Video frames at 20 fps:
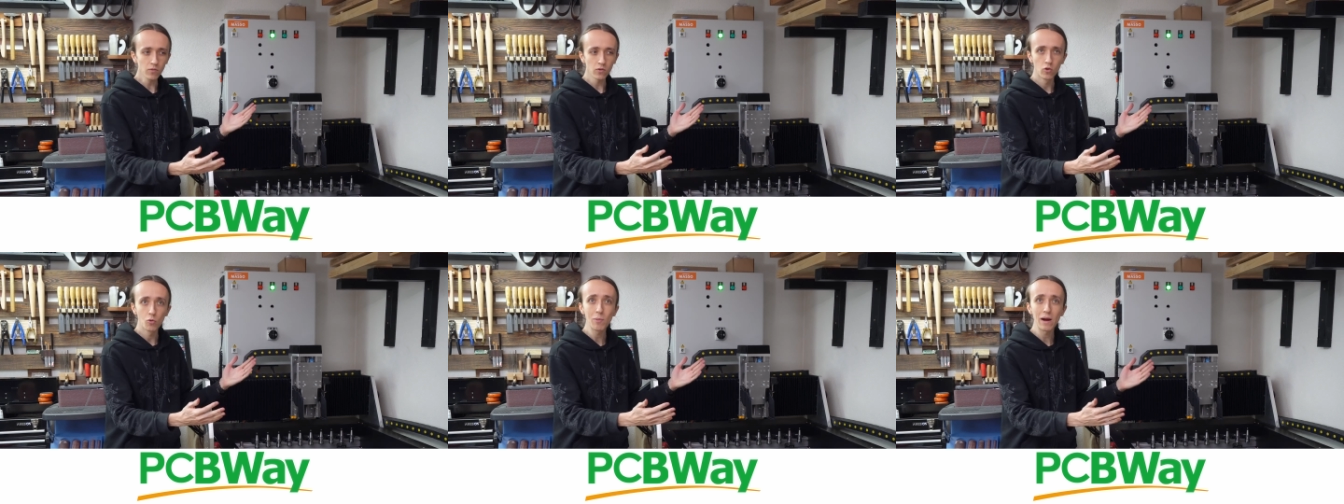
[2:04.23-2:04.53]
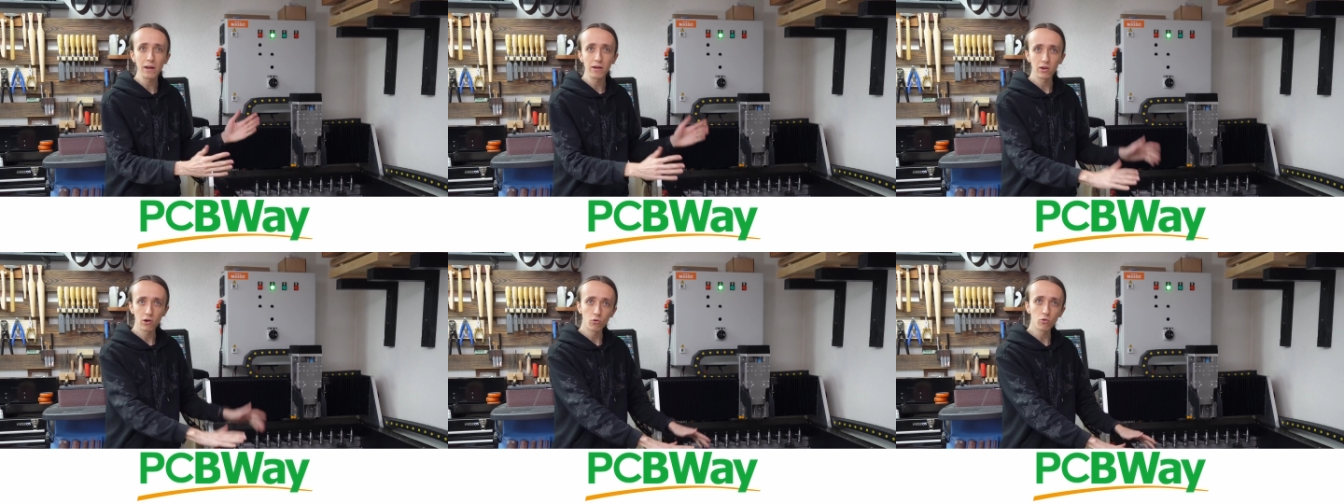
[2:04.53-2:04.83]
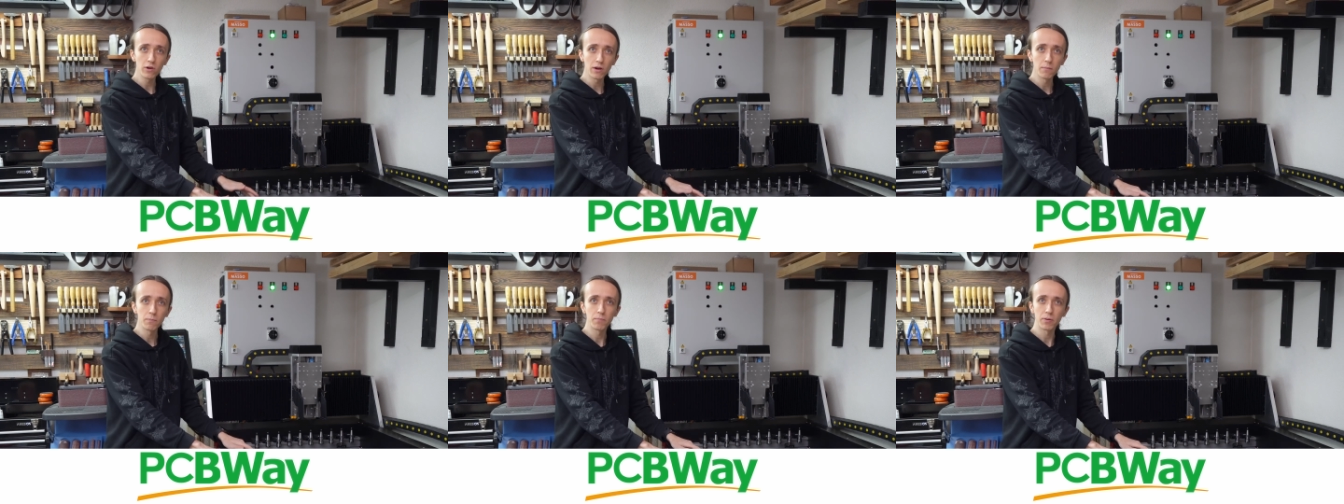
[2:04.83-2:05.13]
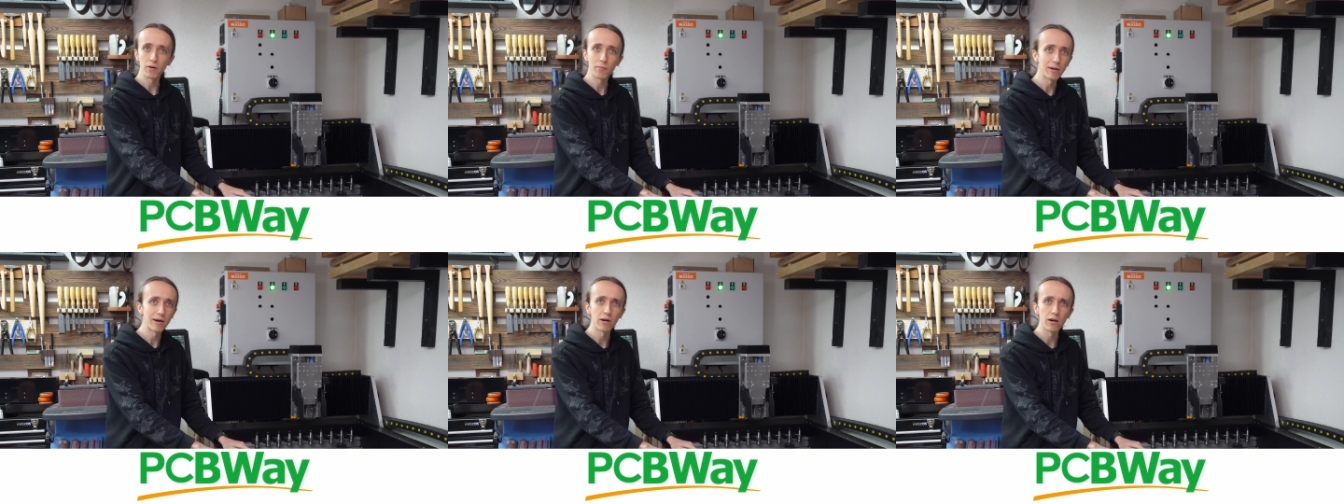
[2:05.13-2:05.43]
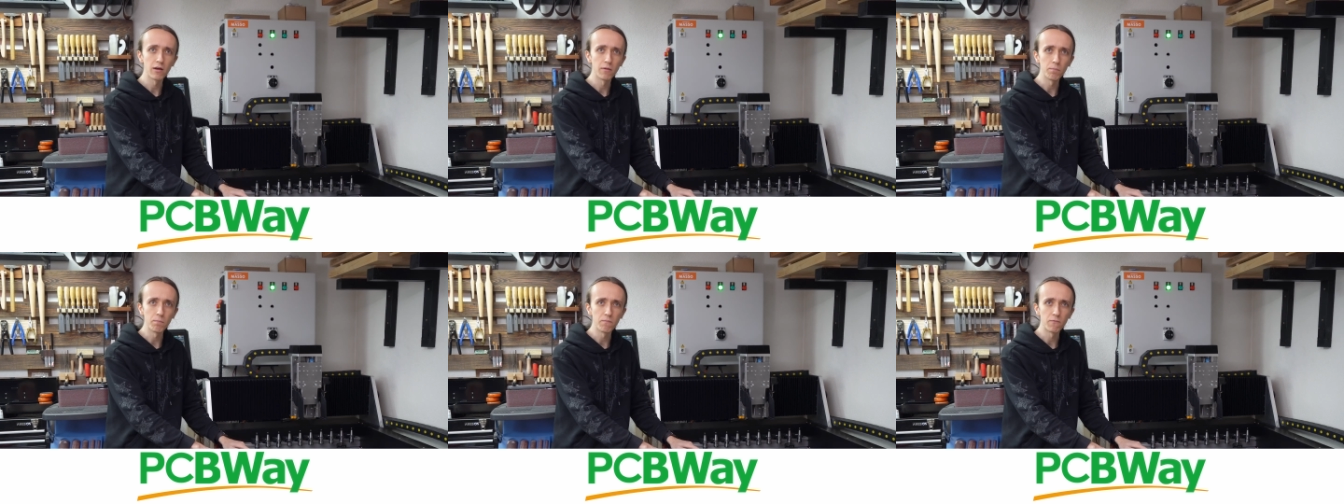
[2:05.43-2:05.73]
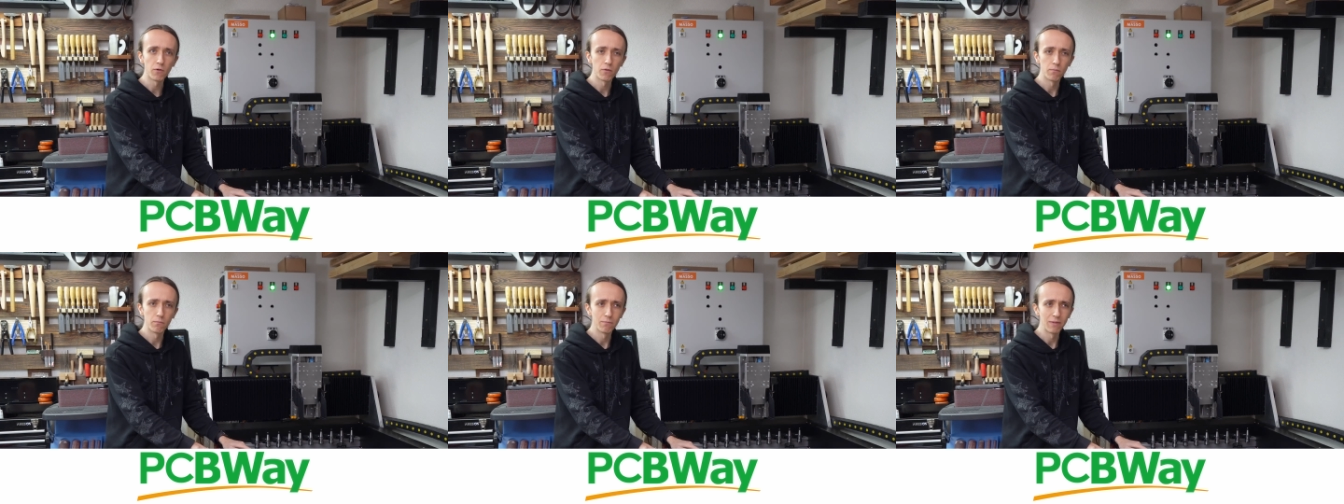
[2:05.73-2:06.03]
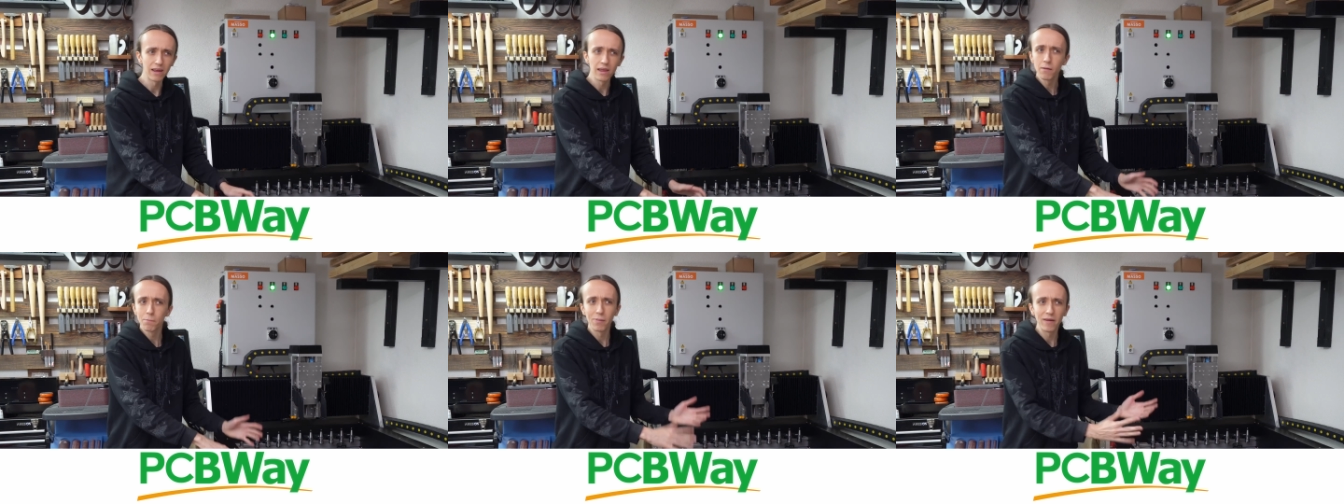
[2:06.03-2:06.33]
you might know them primarily for
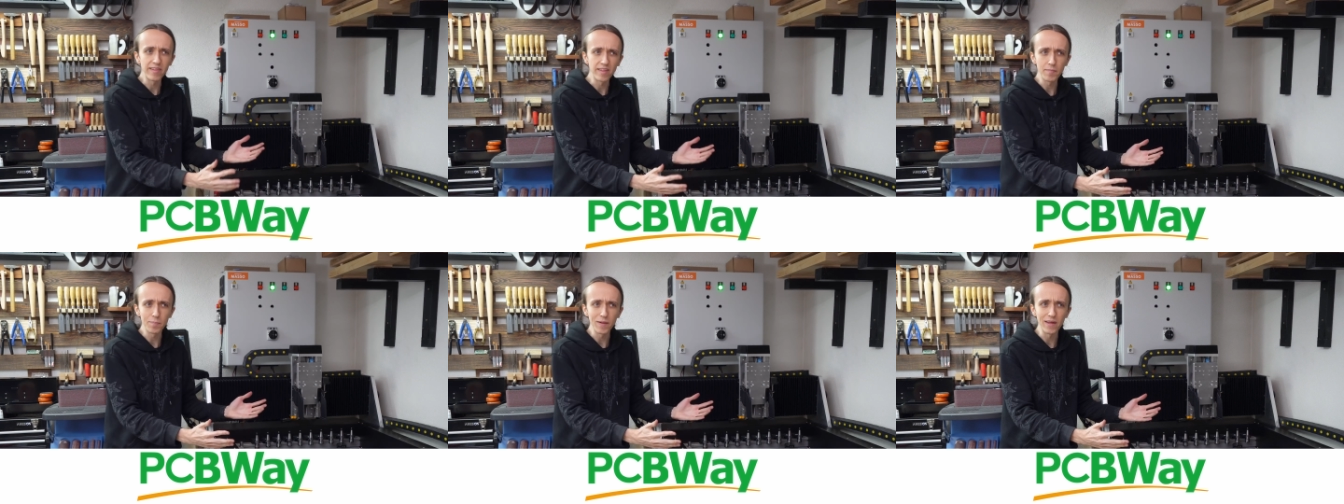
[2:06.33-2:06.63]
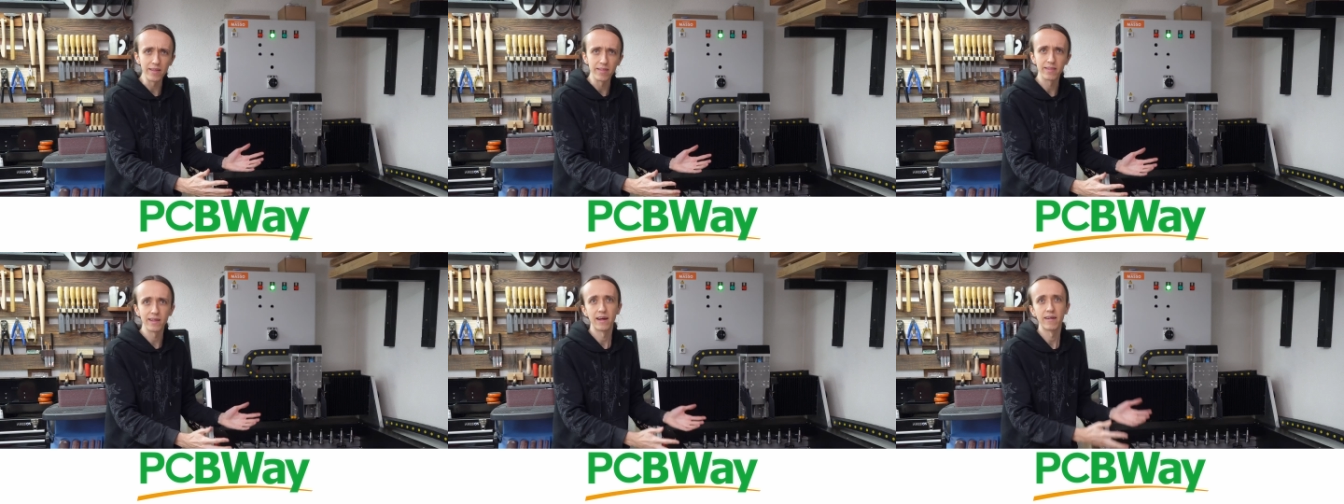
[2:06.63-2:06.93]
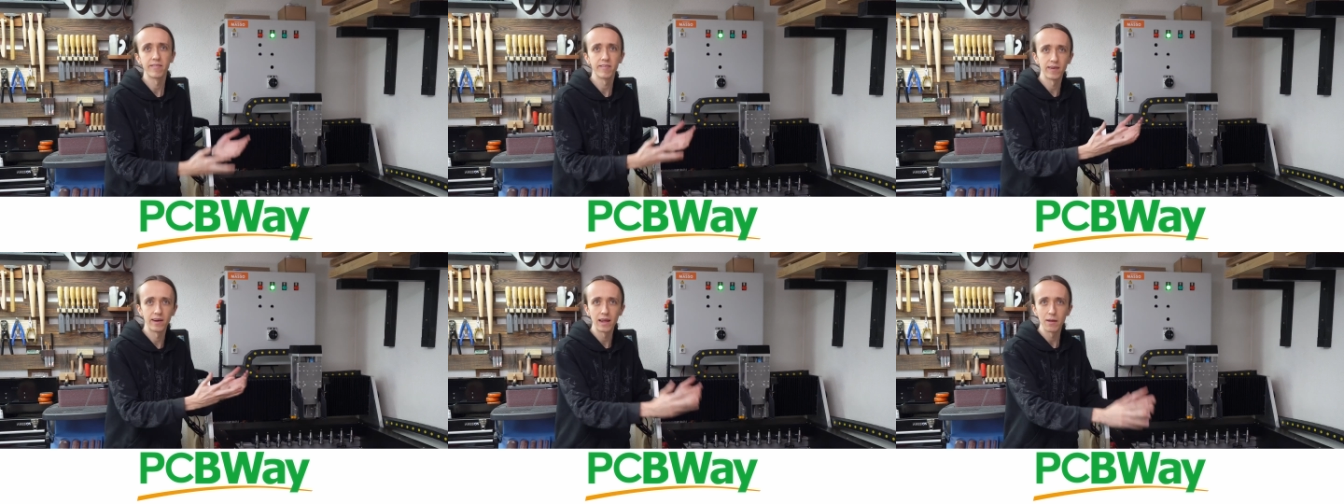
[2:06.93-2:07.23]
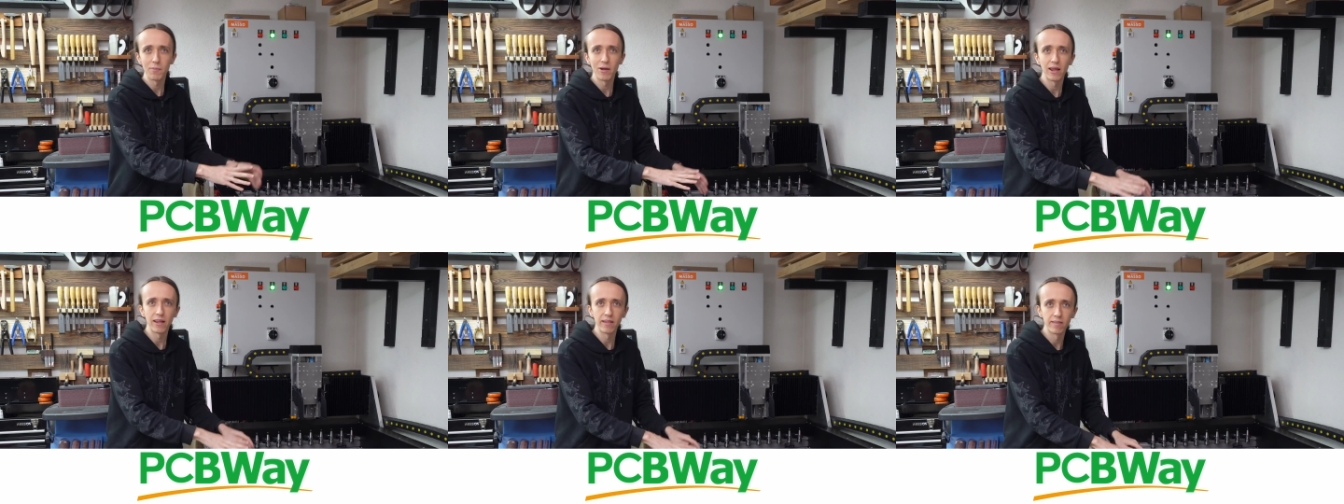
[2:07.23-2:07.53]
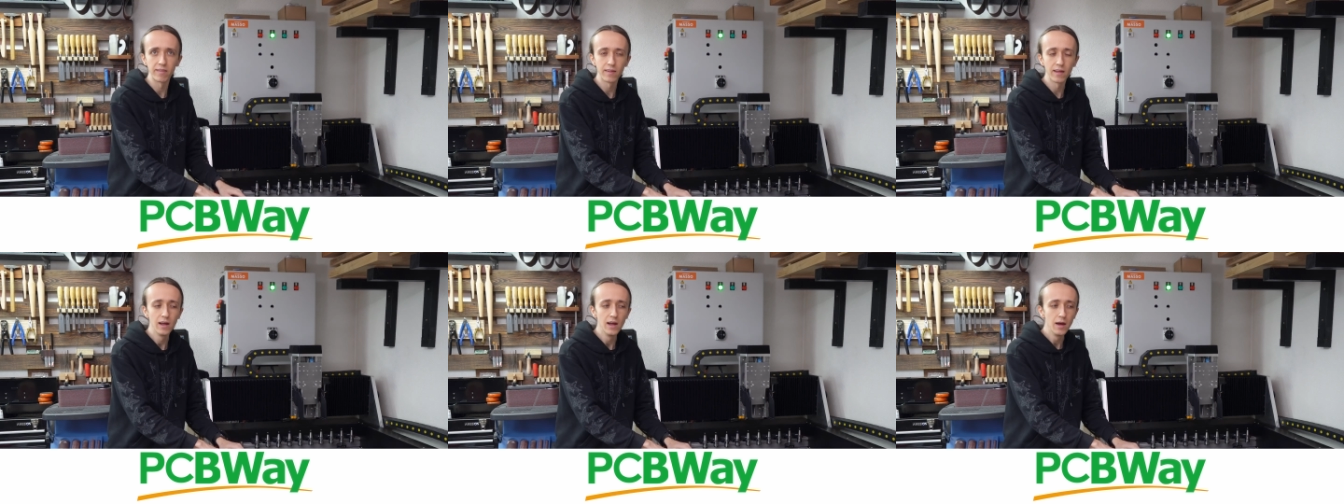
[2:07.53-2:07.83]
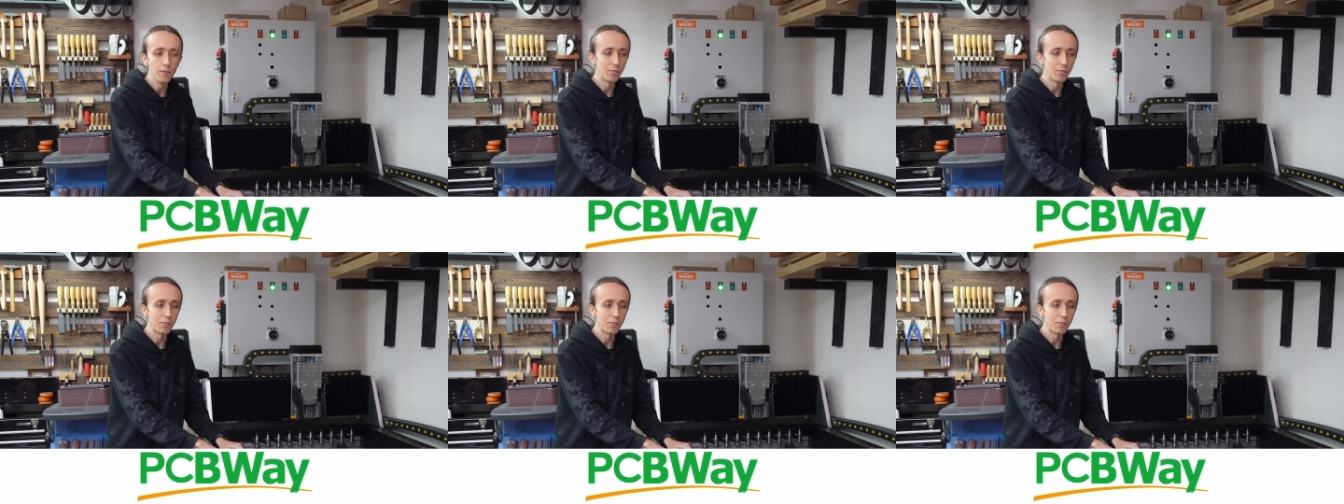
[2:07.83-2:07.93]
making PCBs, as the name hints,